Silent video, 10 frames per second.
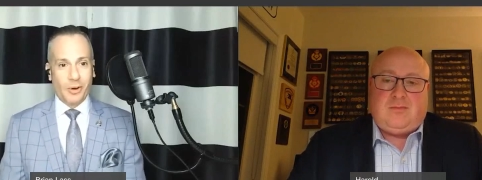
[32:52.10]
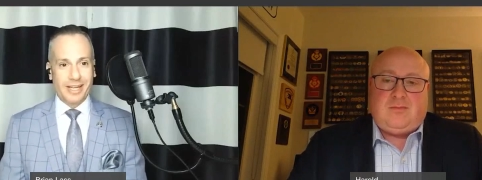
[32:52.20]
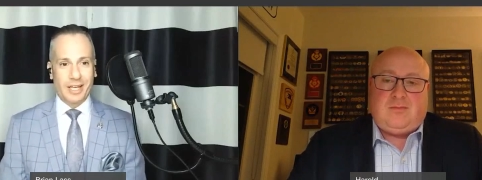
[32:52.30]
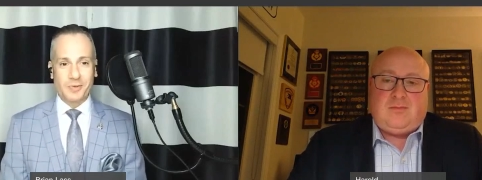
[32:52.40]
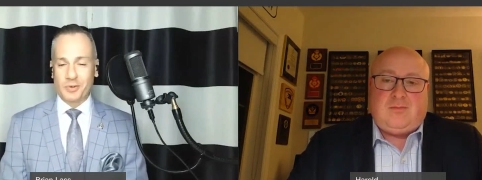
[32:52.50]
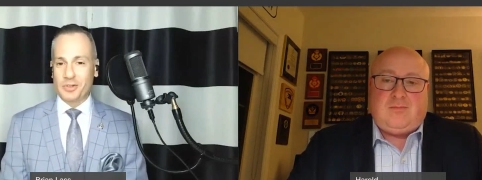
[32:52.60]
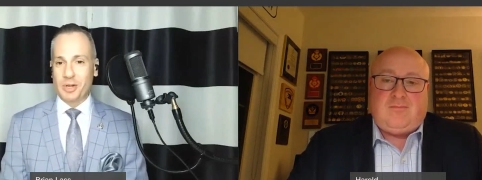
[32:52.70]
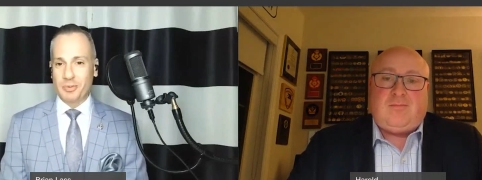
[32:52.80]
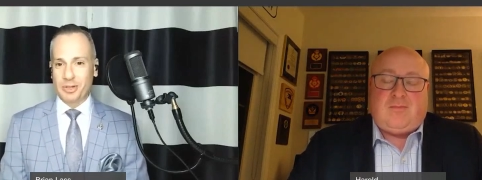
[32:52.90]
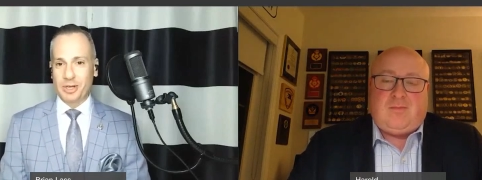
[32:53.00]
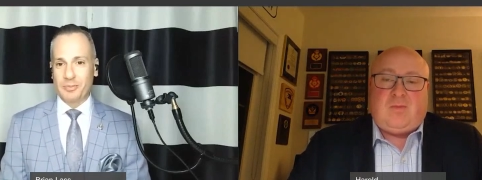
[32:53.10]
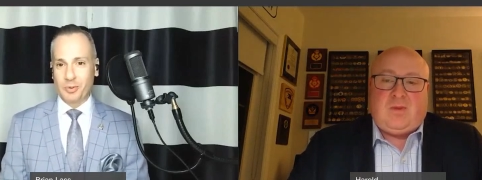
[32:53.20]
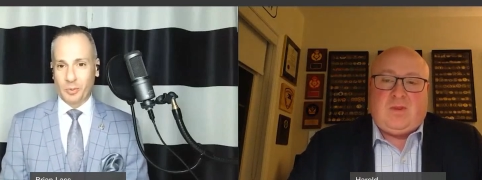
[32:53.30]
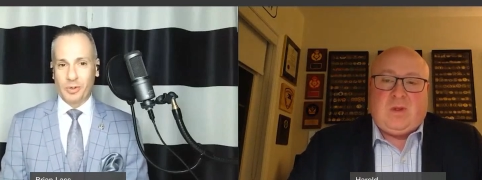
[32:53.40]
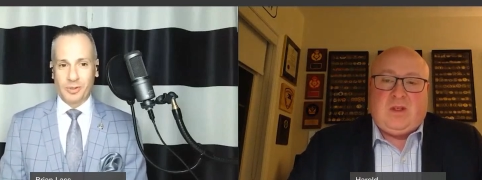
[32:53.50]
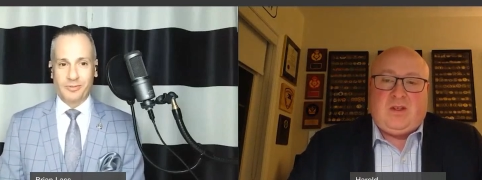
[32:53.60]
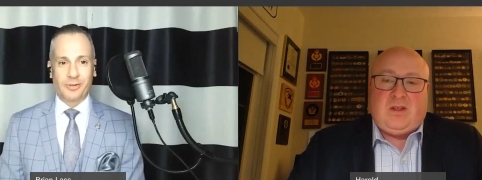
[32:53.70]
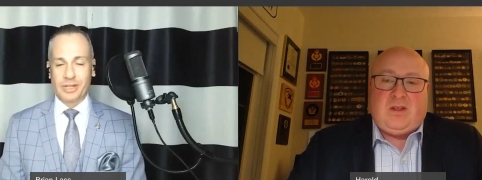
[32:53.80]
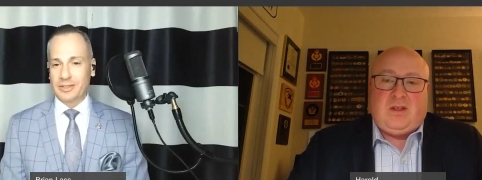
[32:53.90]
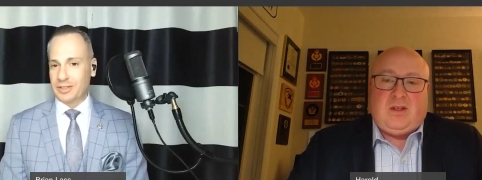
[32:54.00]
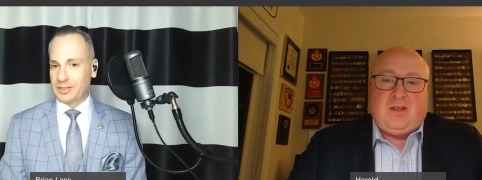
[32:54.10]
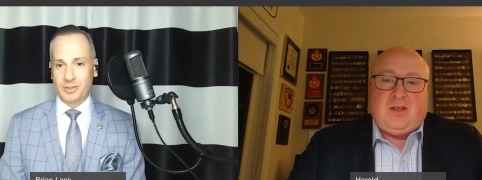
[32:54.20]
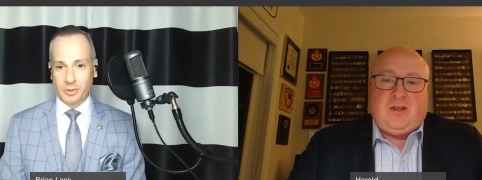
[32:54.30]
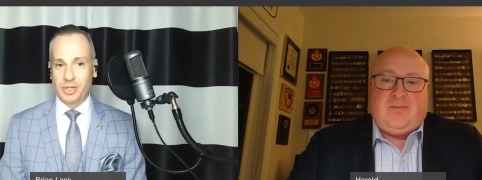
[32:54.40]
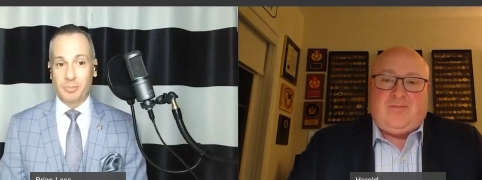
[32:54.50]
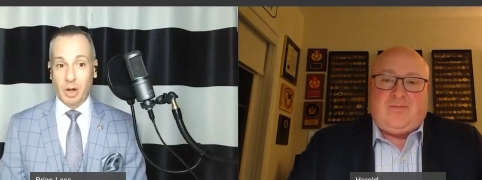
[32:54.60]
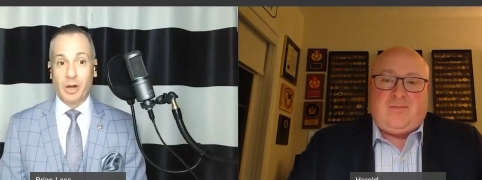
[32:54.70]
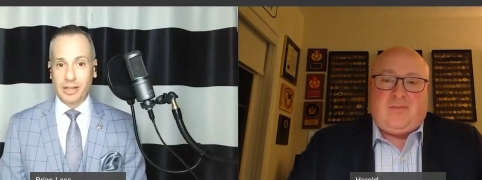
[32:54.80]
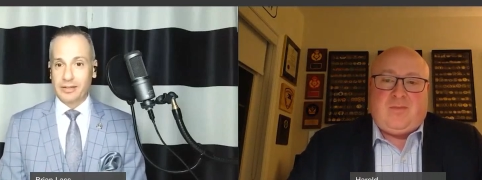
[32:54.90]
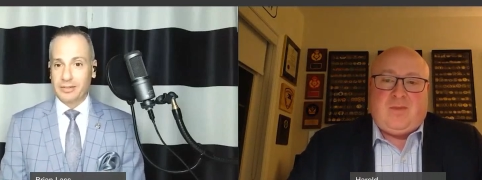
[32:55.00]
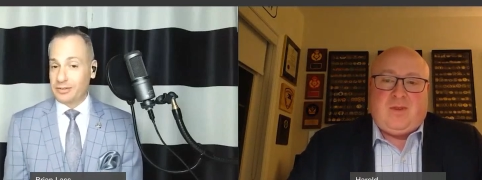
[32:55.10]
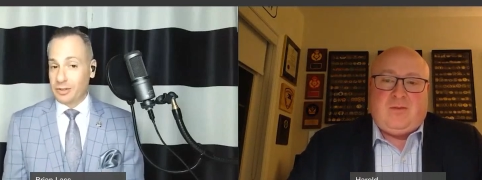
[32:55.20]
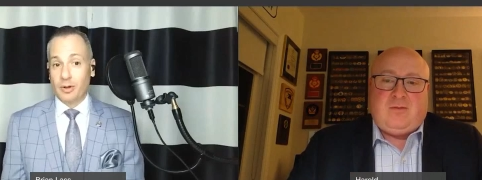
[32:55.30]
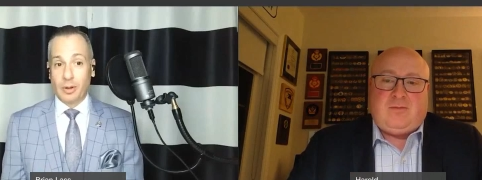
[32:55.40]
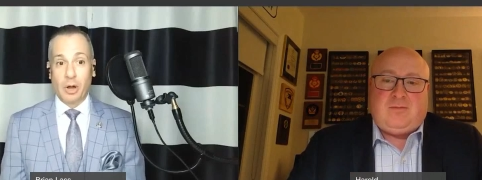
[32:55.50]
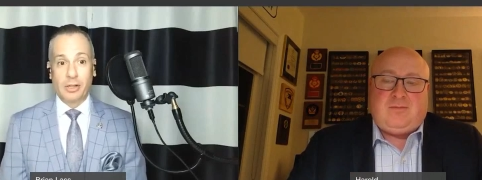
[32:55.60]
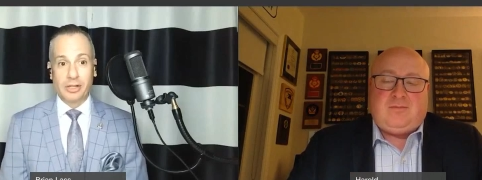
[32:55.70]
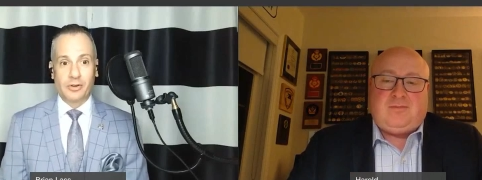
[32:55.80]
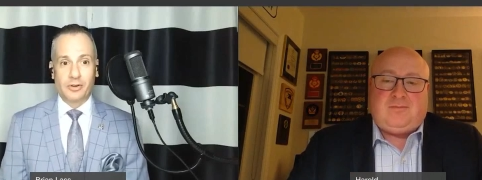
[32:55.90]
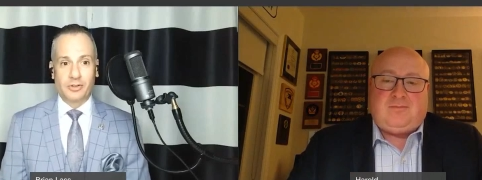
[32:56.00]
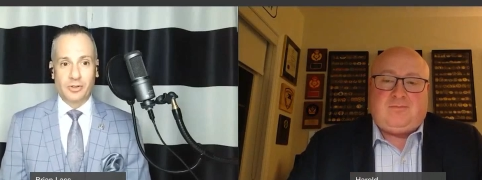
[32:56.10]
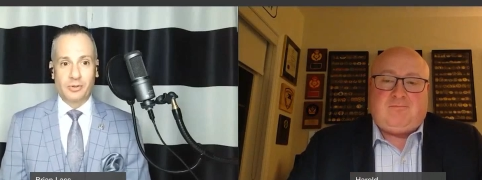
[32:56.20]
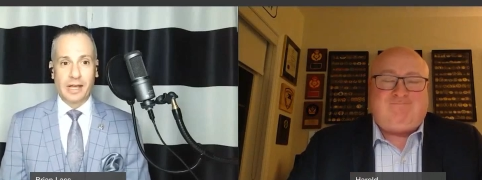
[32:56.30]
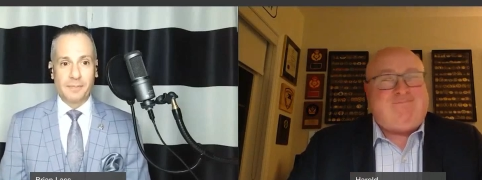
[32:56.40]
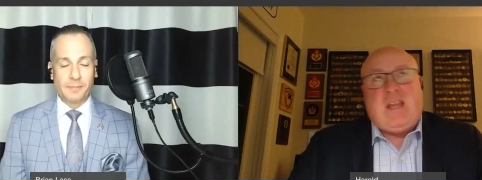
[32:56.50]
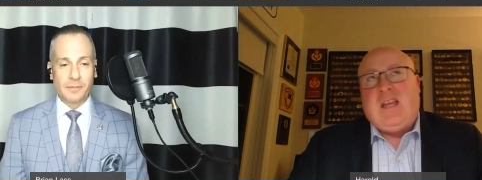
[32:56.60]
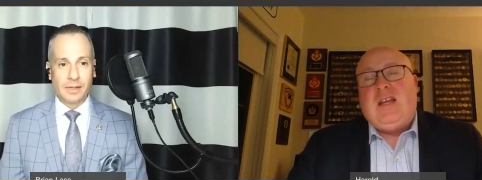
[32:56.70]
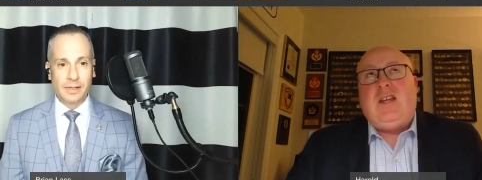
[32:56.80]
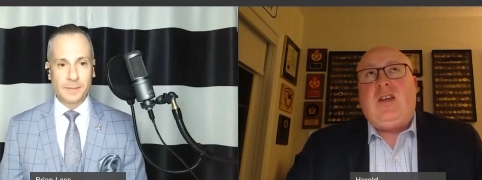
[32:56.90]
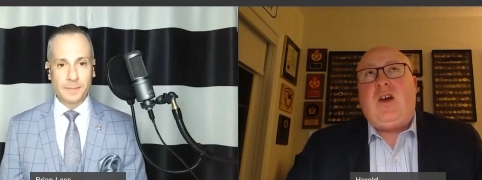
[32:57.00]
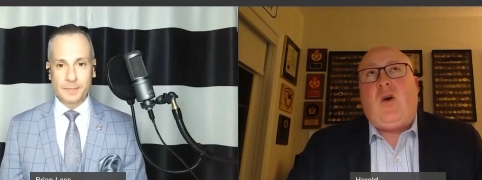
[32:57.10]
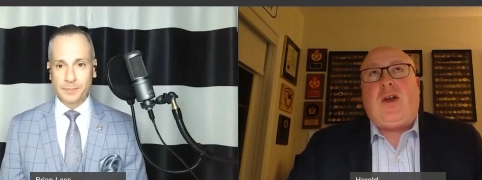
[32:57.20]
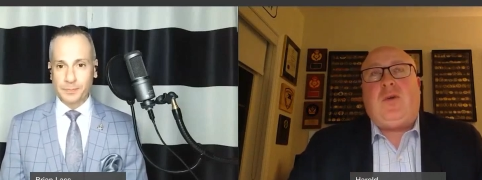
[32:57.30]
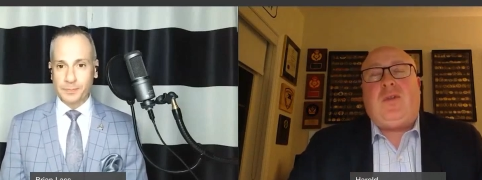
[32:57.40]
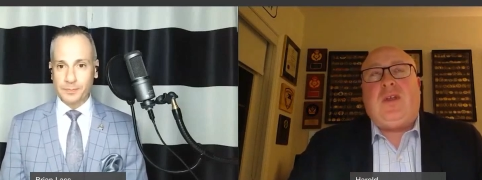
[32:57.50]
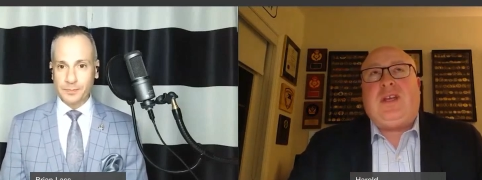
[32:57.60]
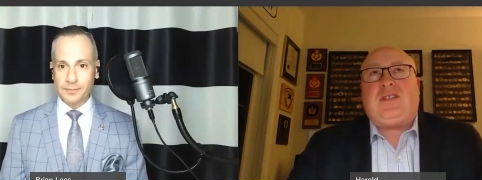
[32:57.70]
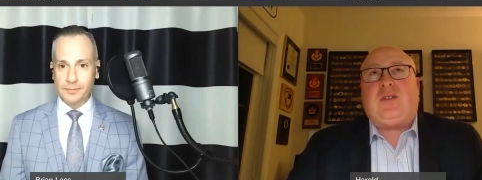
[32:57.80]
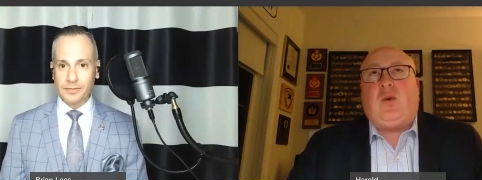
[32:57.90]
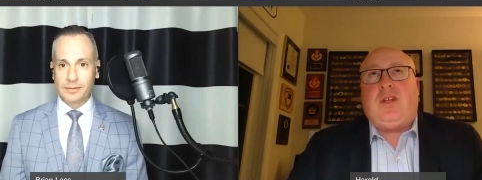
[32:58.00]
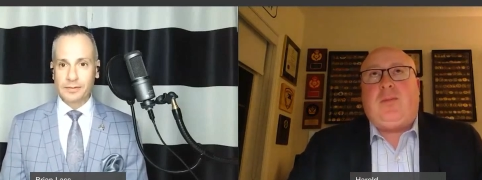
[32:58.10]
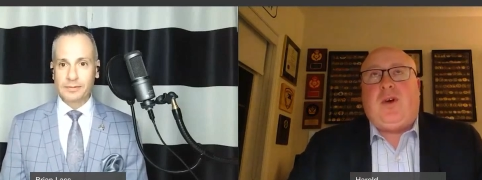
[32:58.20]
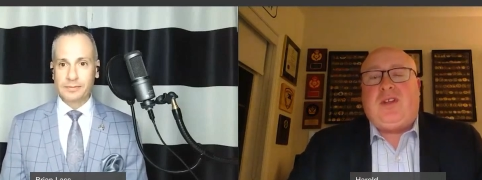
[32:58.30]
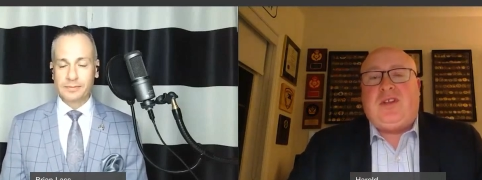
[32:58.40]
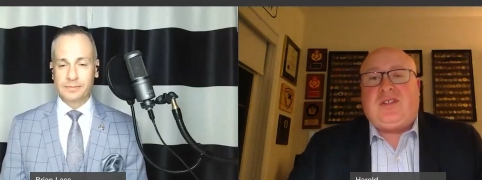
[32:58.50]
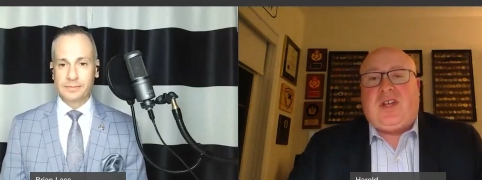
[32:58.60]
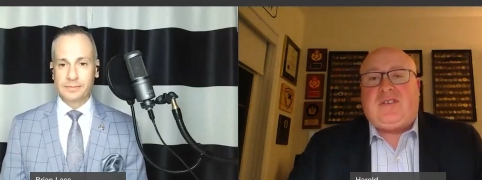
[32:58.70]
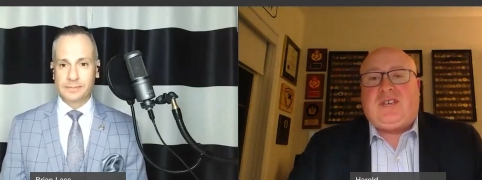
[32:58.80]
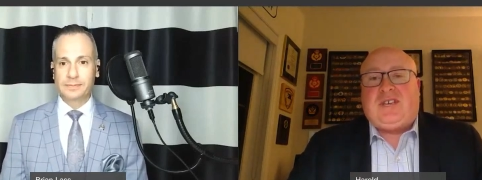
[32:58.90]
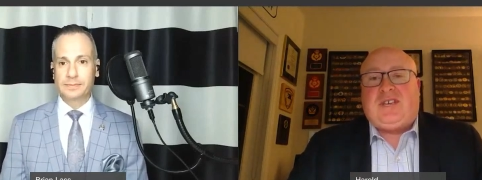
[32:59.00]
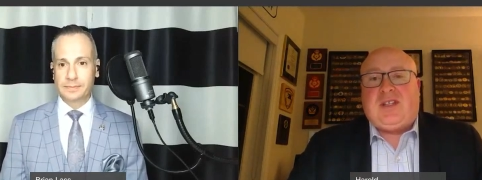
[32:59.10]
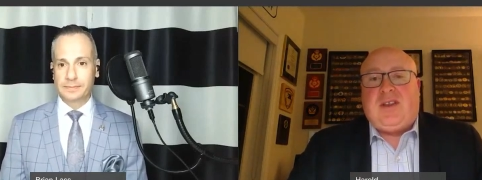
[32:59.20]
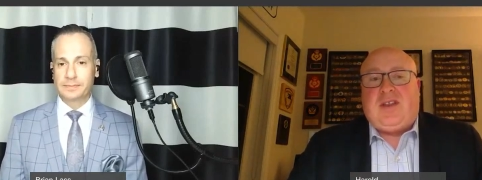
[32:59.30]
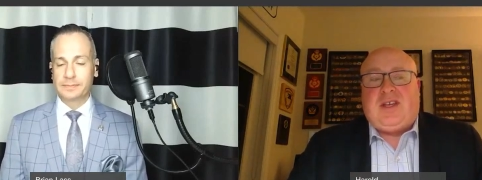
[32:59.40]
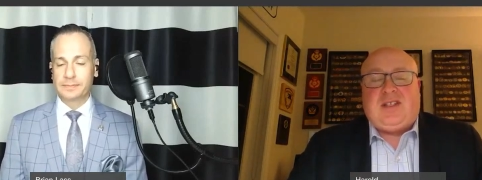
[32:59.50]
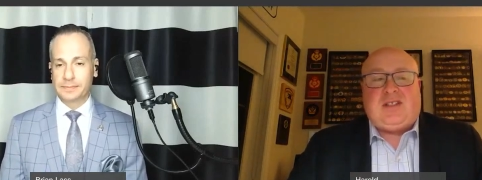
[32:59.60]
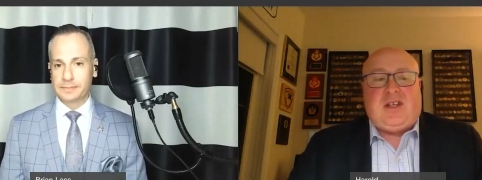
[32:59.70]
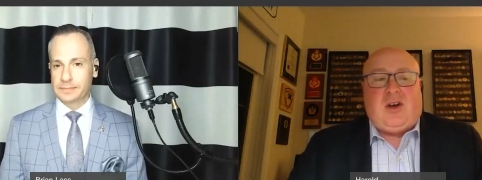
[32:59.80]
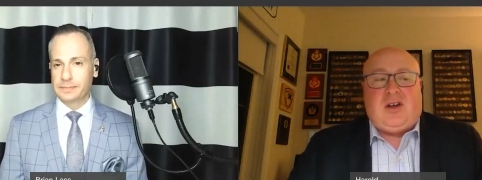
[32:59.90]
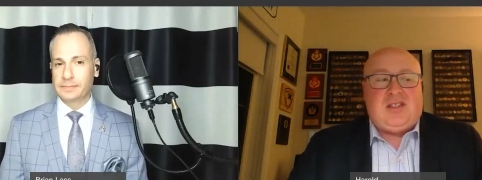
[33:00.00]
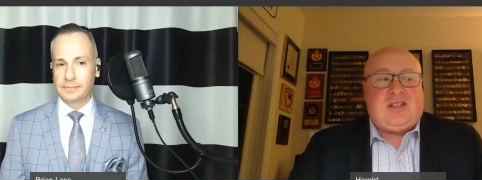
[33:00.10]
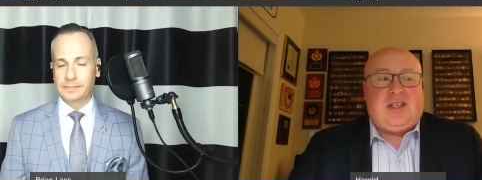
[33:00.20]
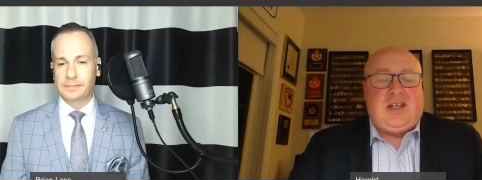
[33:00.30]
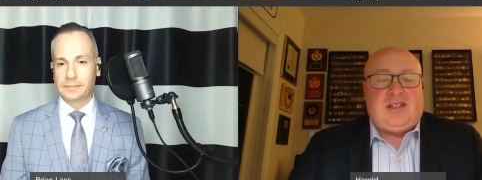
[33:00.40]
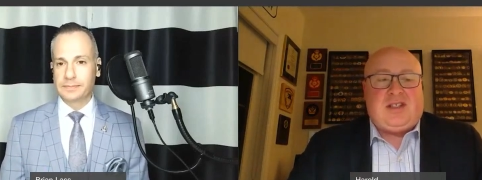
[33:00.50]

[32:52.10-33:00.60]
Speaker 1: morning as for example and come to work do you feel that's that's solely upon uh, you know upon the leaders to do that
Speaker 2: no, I don't think it's solely upon leaders. I think it's I think it's honestly it's